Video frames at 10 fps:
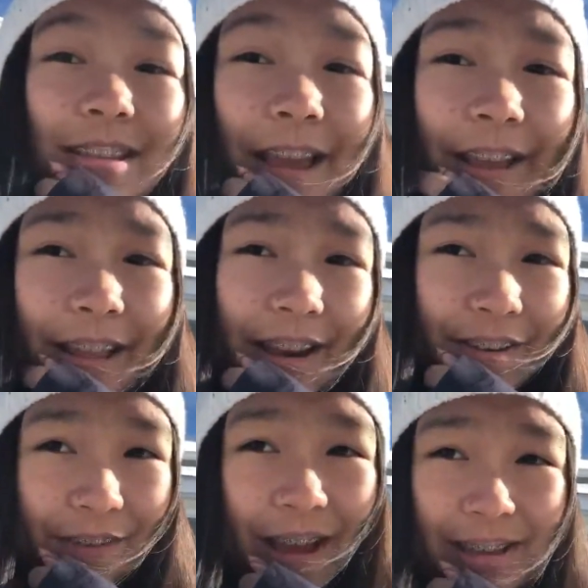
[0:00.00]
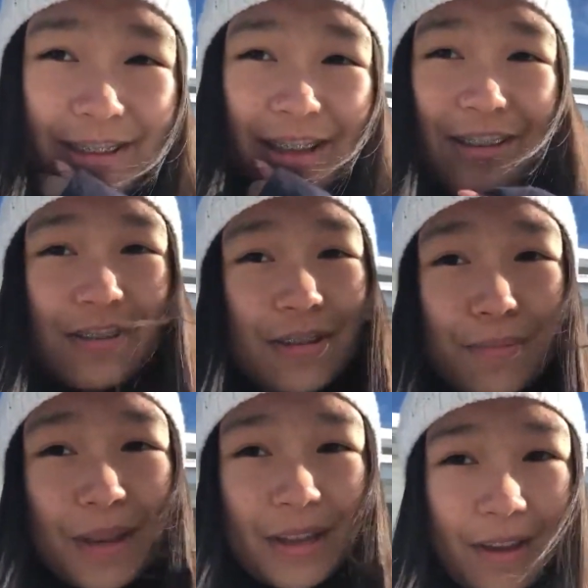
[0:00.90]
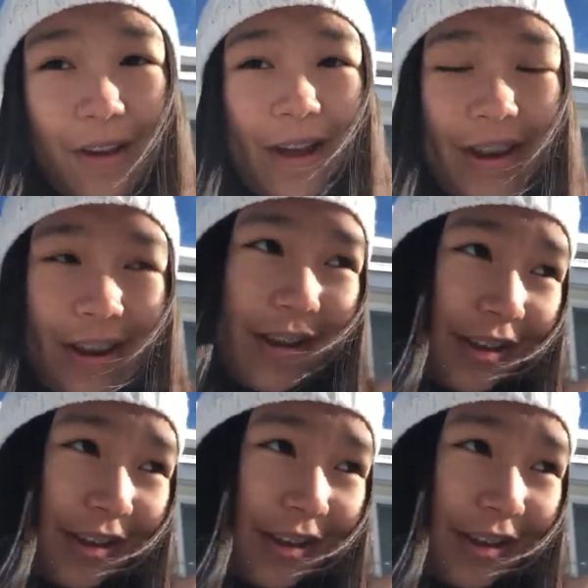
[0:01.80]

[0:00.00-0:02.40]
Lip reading: take that advice and you should be good.